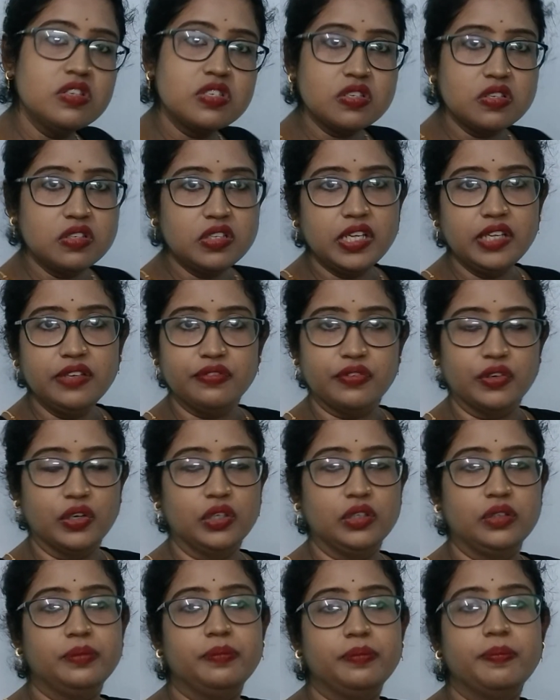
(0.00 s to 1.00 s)
also thin
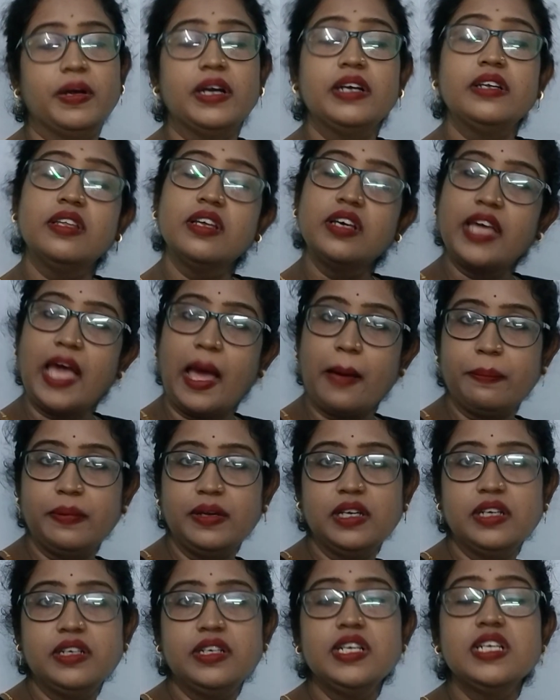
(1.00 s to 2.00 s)
walled, but the
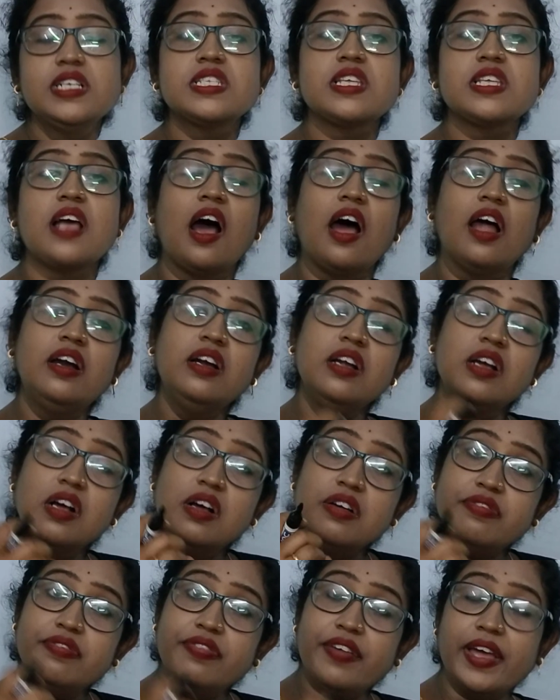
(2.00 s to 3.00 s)
capillaries are
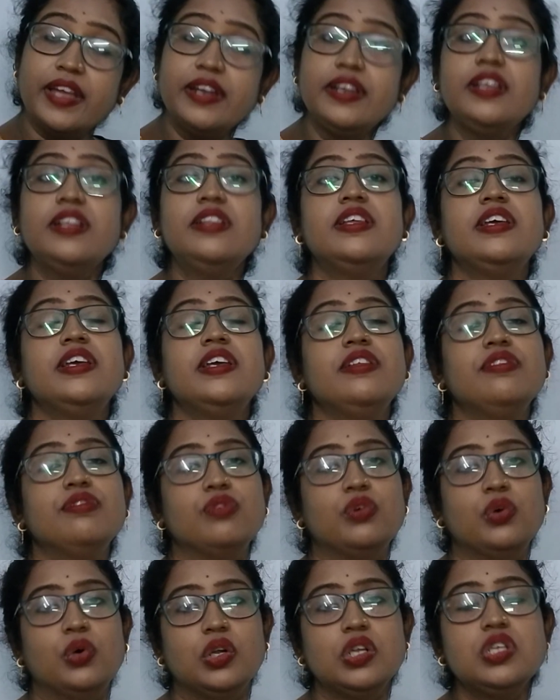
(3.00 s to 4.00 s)
very
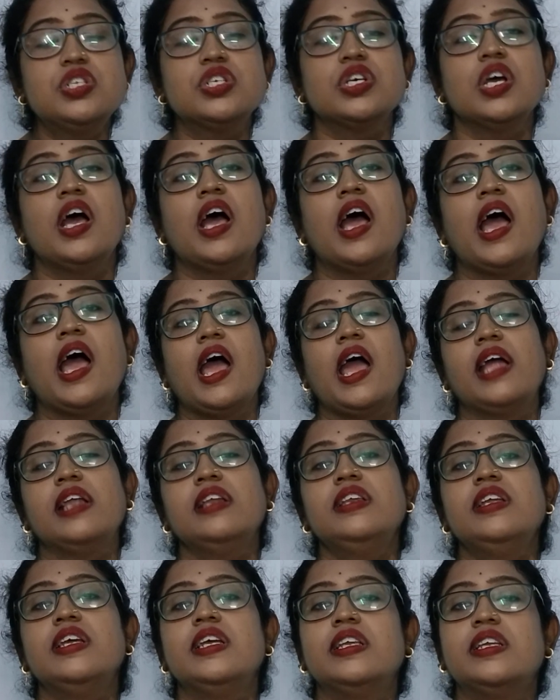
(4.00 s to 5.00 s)
thin walled,
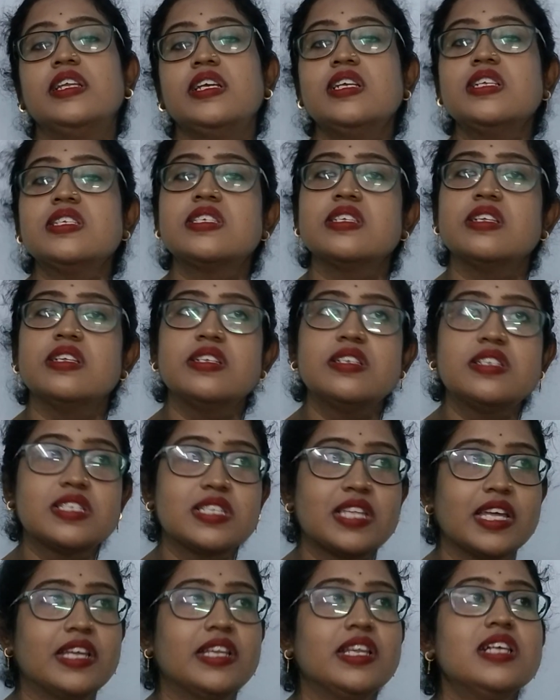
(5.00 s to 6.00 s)
and
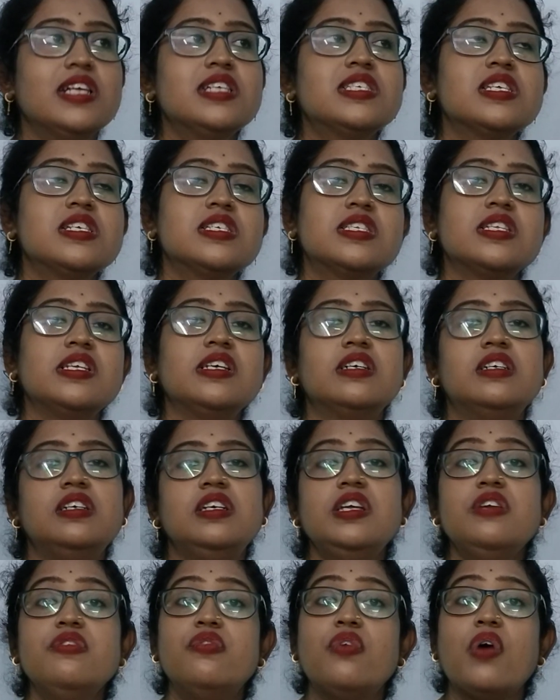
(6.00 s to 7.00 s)
its thickness is
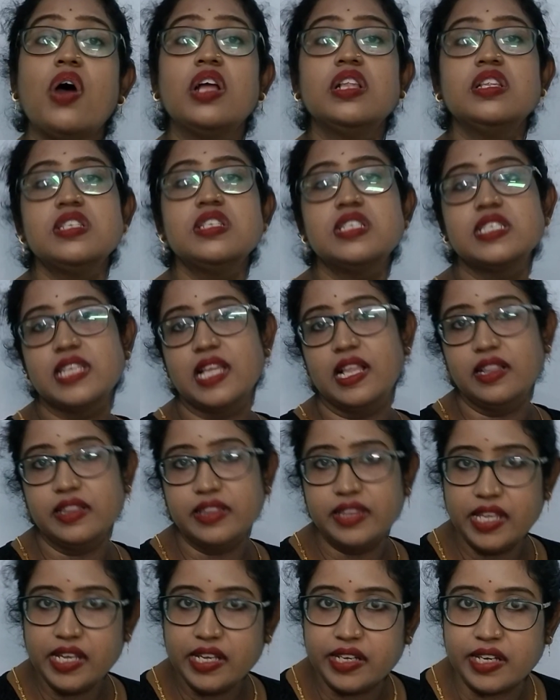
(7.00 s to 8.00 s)
nearly 1
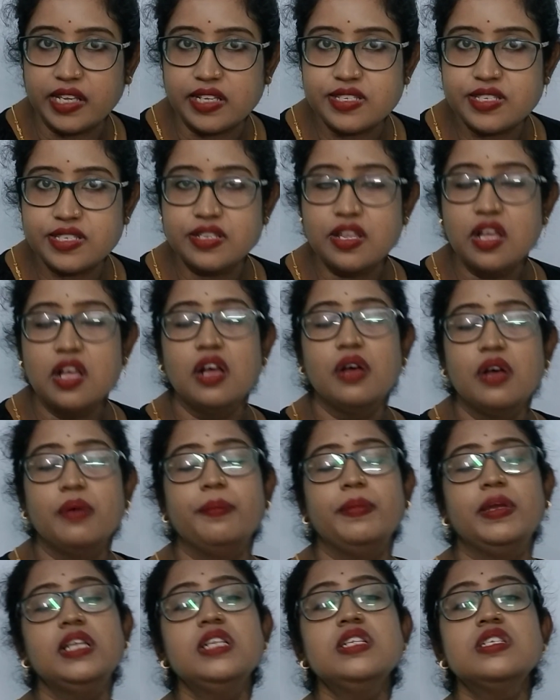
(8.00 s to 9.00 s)
cell thickness.
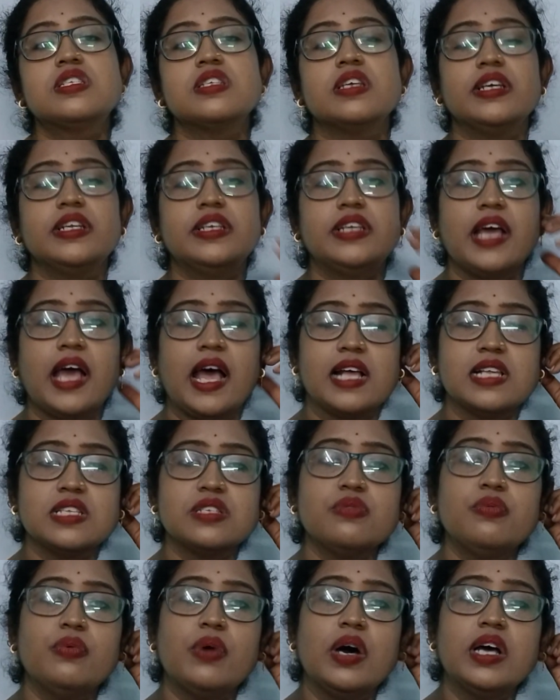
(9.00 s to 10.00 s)
Means it
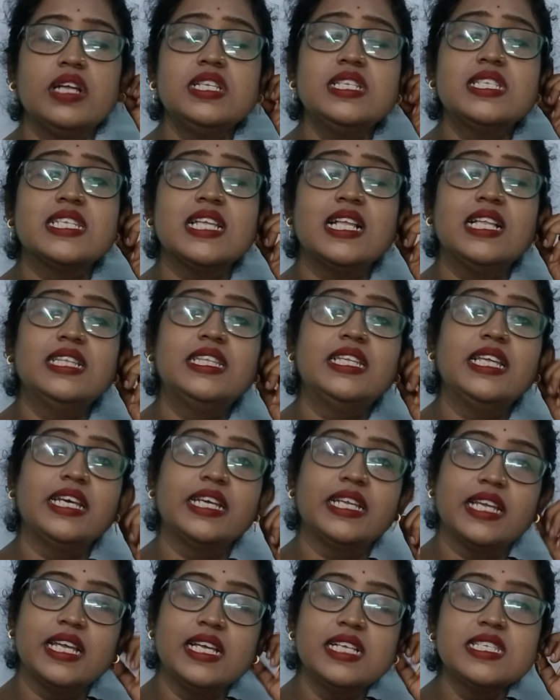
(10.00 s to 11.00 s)
has 1 cell
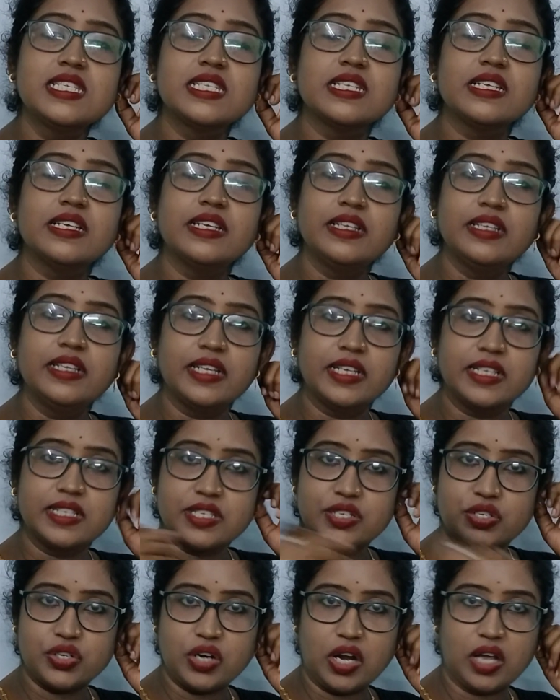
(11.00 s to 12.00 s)
thickness in
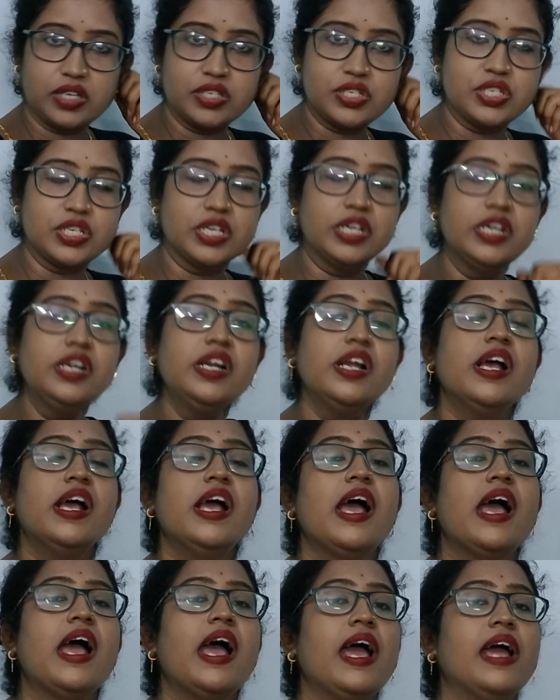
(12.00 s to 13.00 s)
its structure,
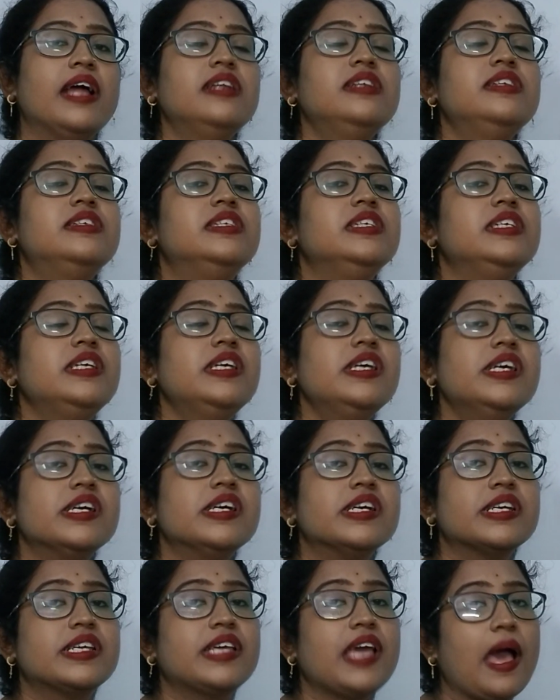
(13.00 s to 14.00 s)
and the
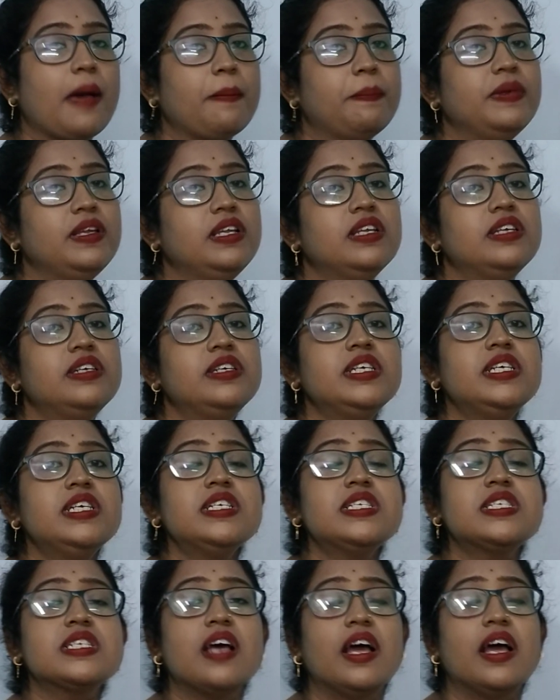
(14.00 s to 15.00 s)

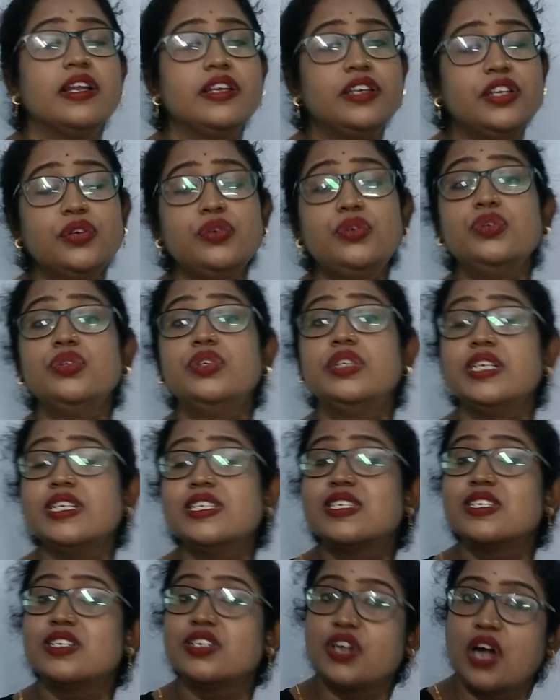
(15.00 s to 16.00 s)
capillaries, and due to
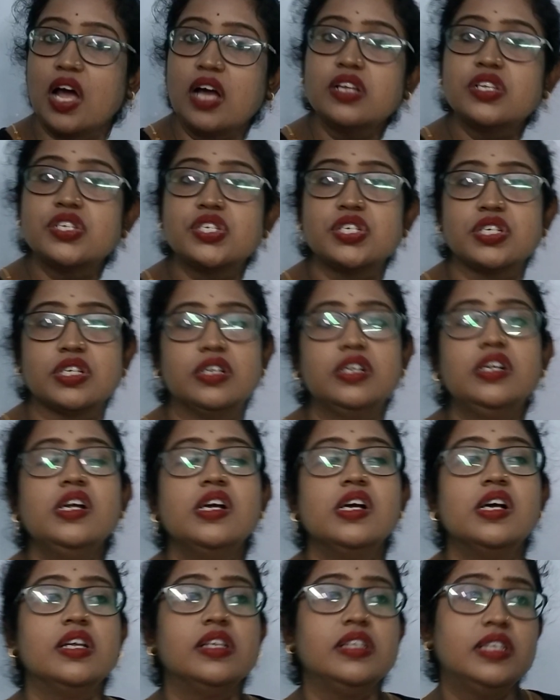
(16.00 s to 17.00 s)
this structure,
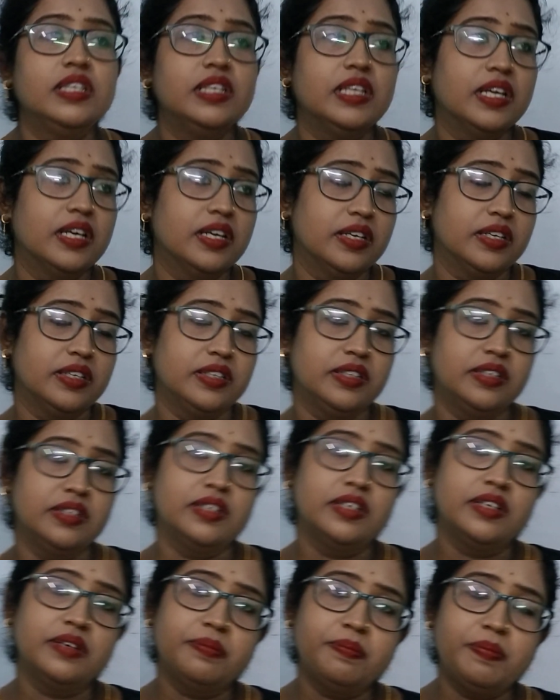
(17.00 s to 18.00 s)
the